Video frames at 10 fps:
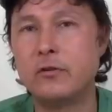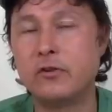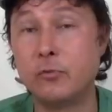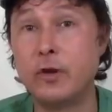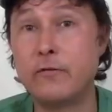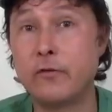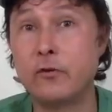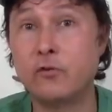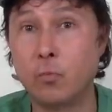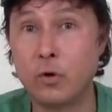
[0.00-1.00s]
sweet
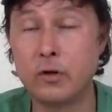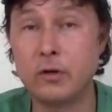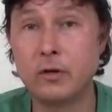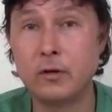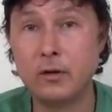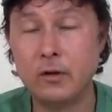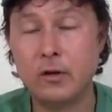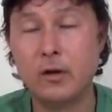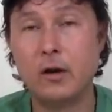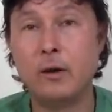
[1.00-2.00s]
fruits would.
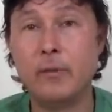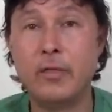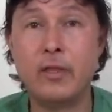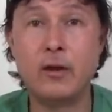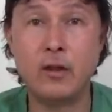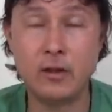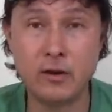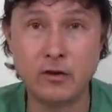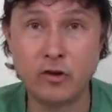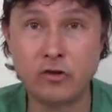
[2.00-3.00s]
Um, and then in
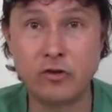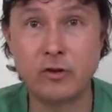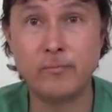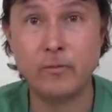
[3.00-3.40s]
addition,